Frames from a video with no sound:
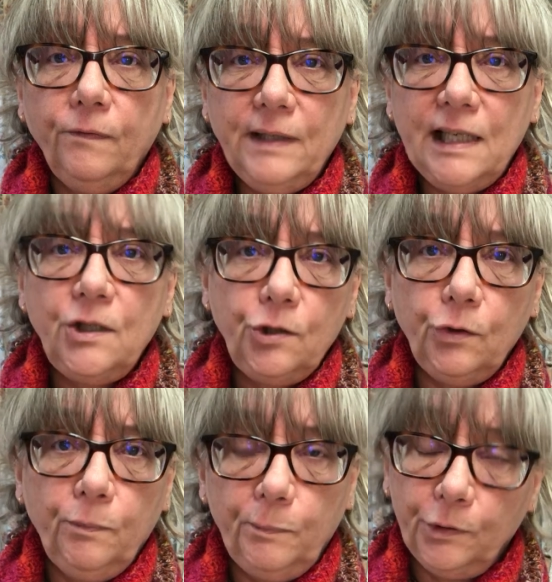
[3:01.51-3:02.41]
knit
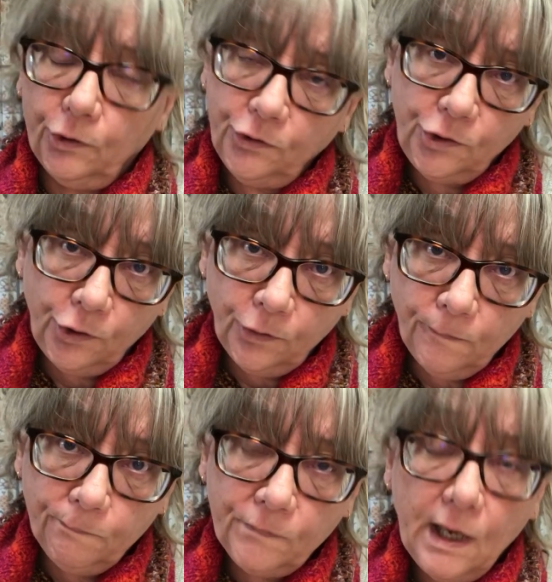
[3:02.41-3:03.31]
2, purl
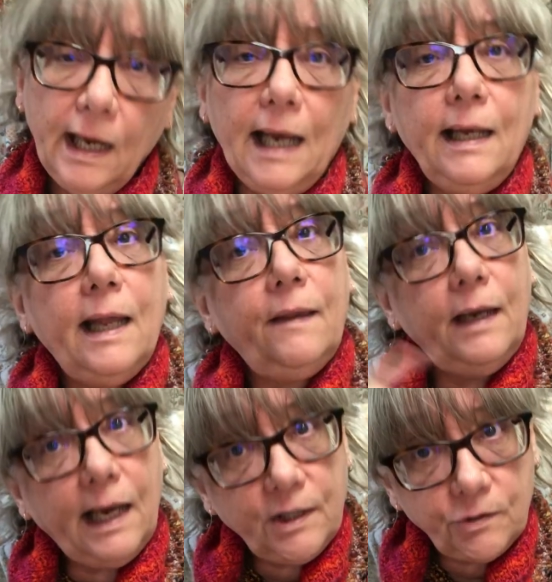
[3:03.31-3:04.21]
2, and then the
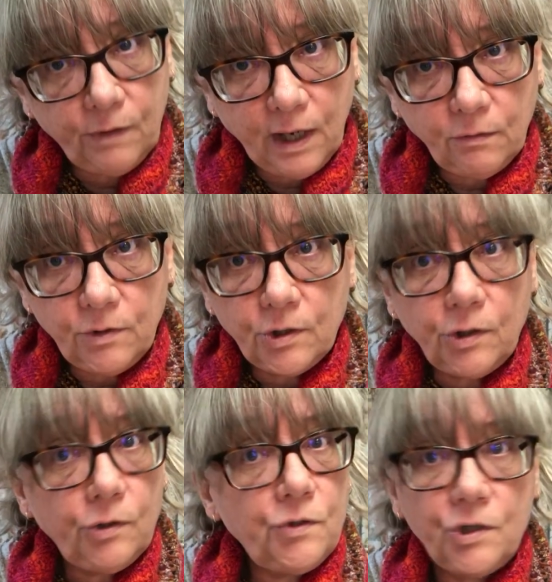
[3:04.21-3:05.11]
next round
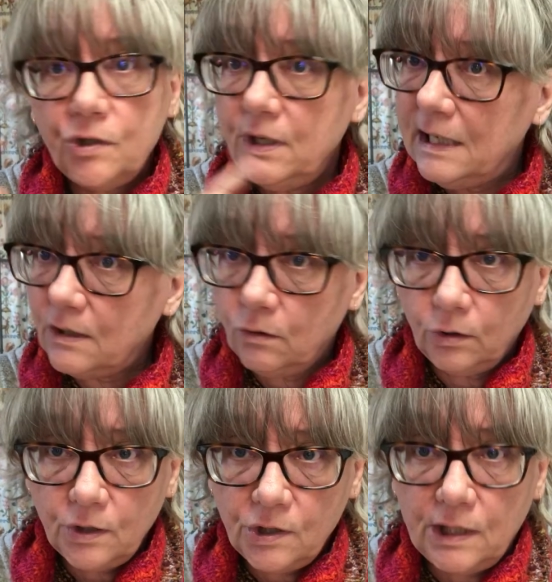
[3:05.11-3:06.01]
you just knit
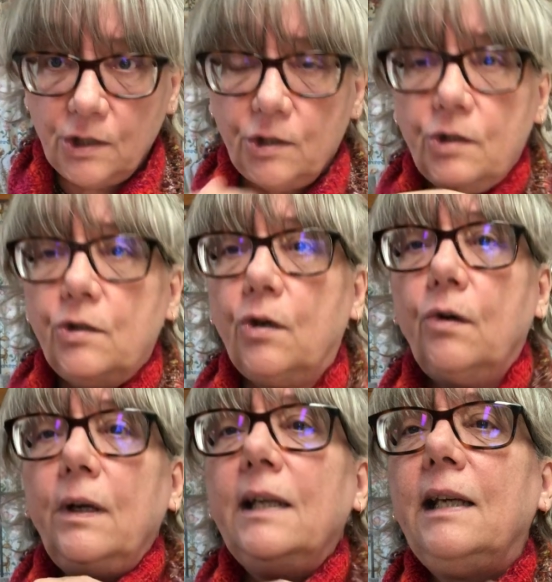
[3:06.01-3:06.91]
all the stitches.
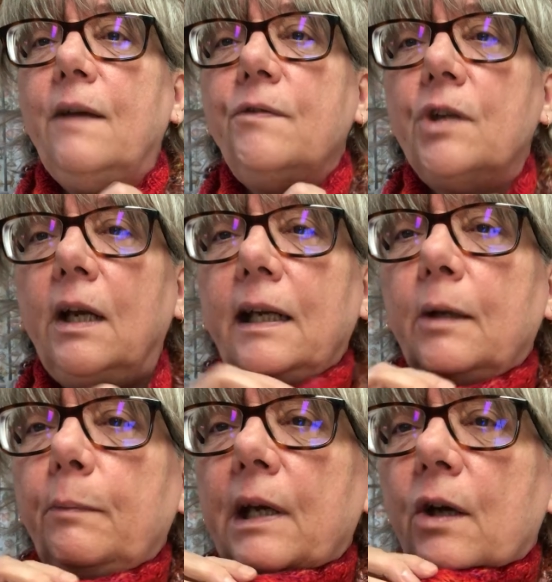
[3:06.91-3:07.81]
So it gives a
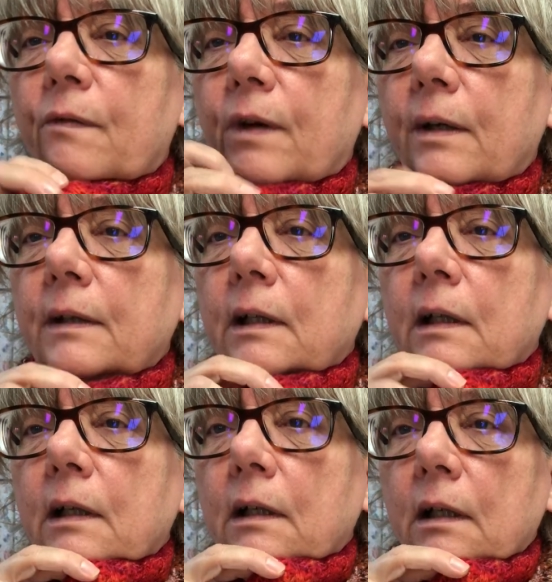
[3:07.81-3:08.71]
little bit of a
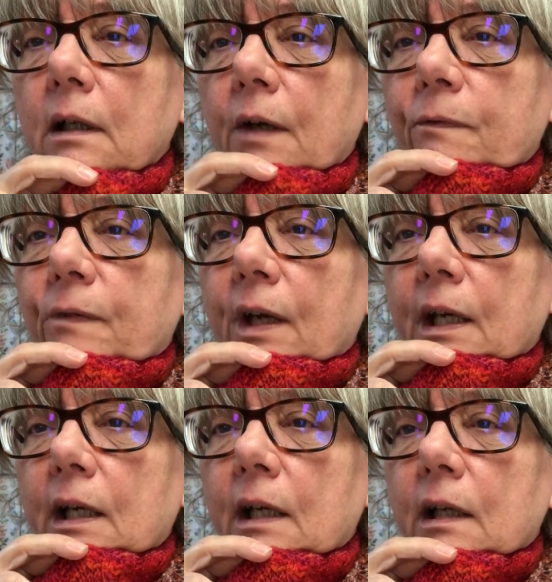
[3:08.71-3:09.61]

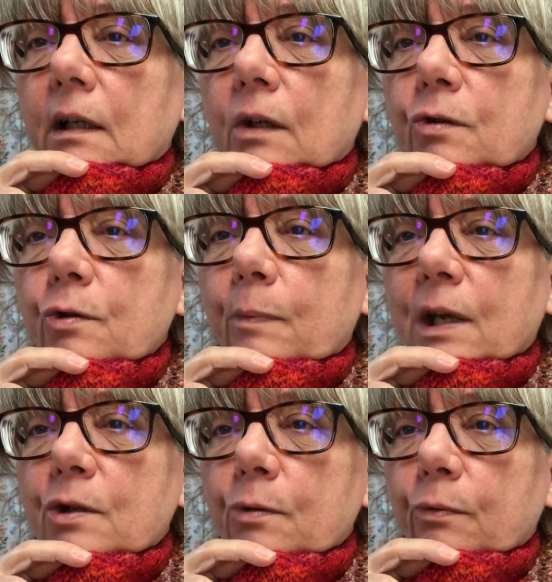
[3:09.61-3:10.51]
funny
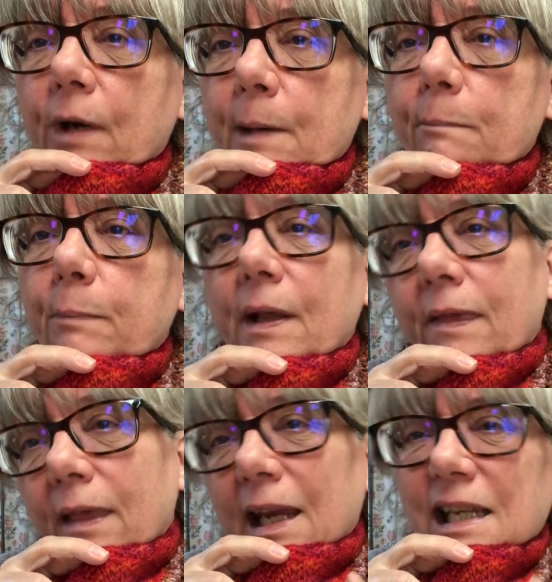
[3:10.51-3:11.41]
2x2 rib, but
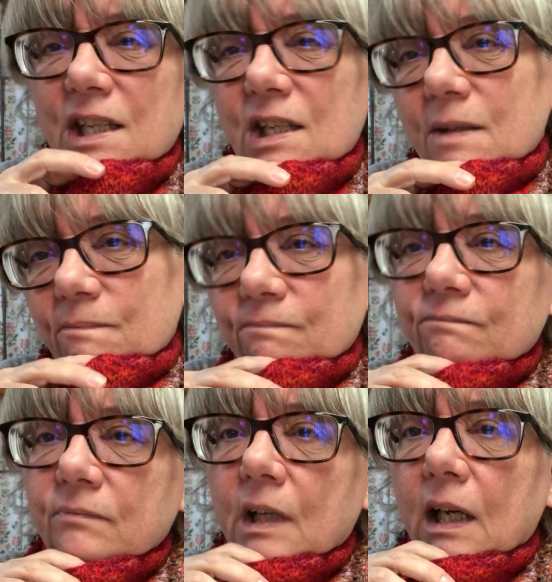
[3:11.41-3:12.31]
it's
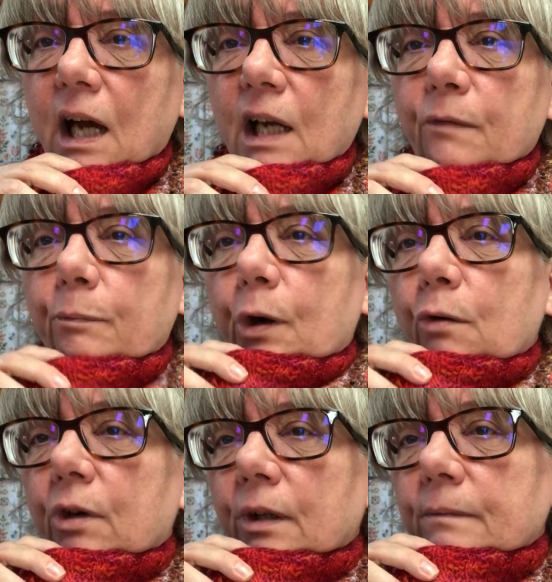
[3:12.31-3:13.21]
kind of
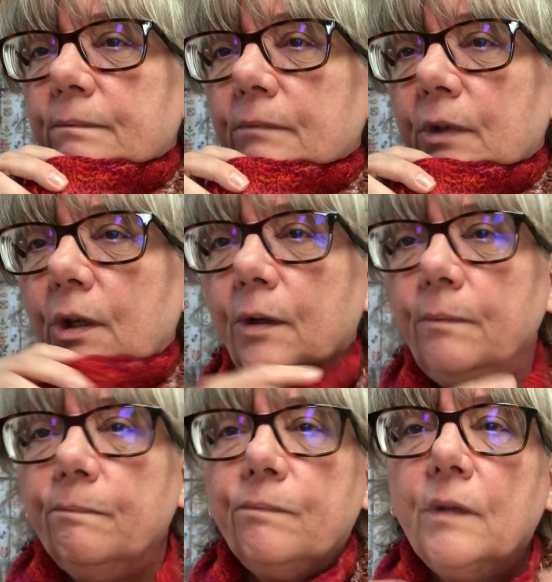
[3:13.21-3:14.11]
broken, you
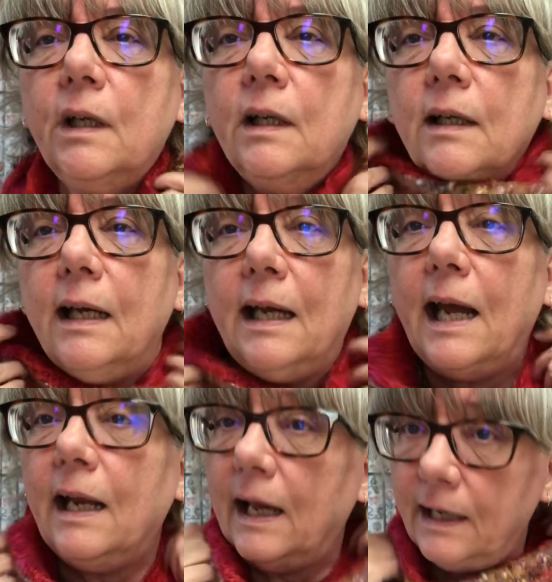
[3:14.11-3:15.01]
know, and
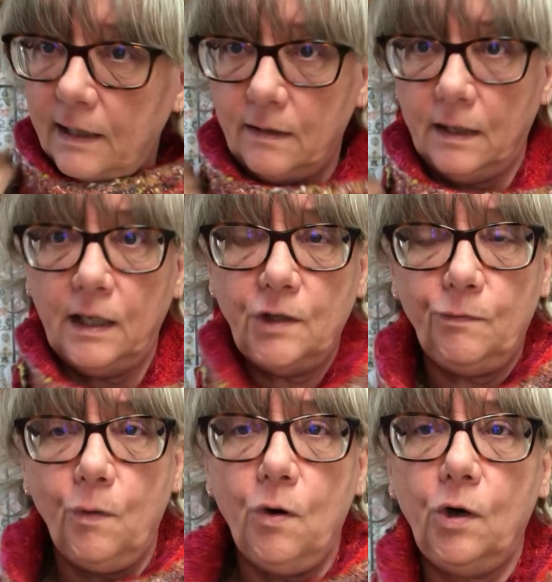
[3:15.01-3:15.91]
I like it. And it's
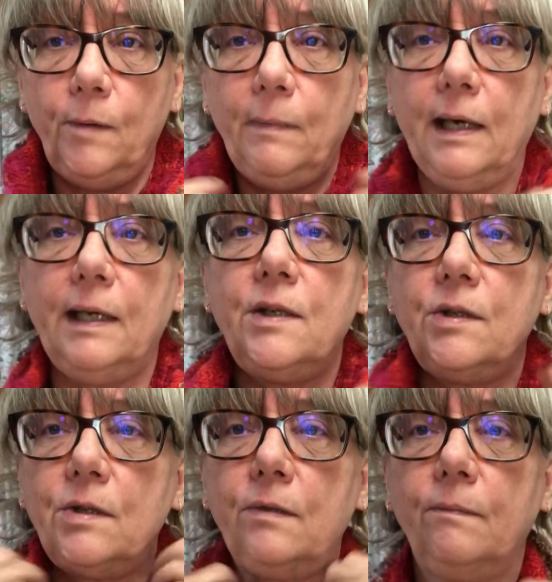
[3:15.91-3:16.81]
warm, and
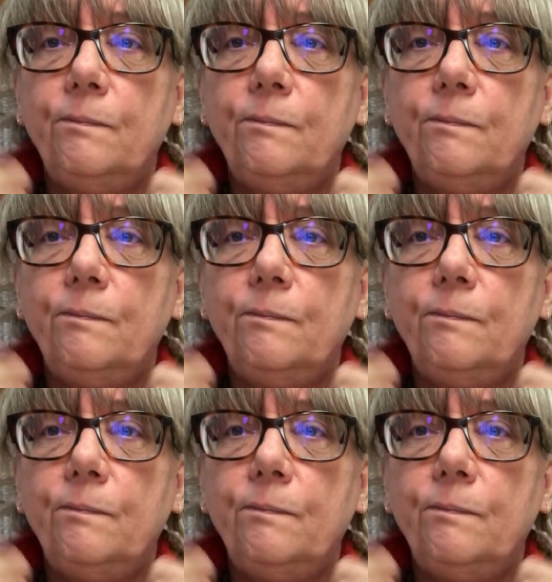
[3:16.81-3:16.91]
it's